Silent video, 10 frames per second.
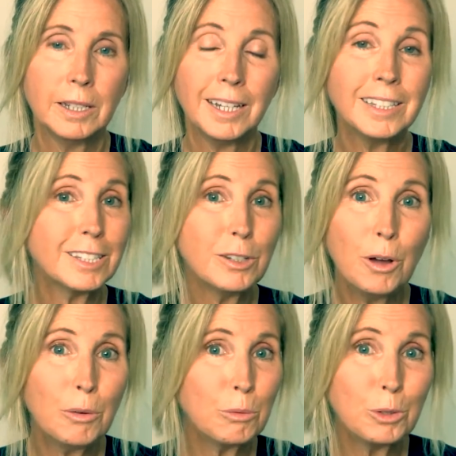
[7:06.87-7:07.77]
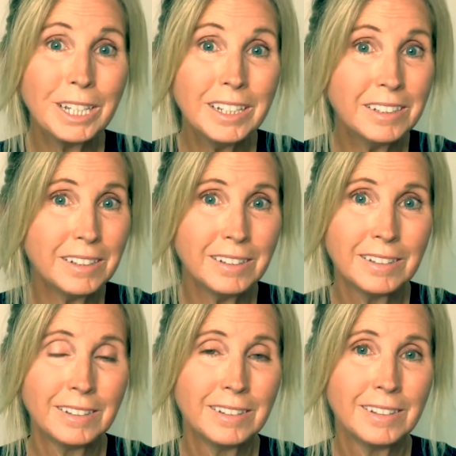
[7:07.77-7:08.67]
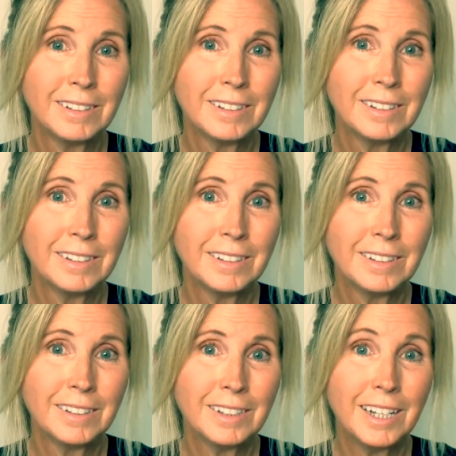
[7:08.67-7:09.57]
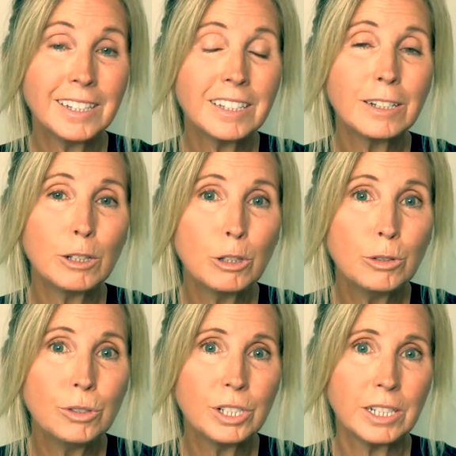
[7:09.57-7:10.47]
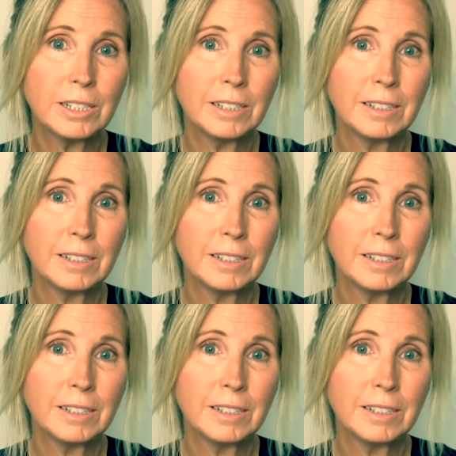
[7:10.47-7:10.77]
It's not real. It's an illusion.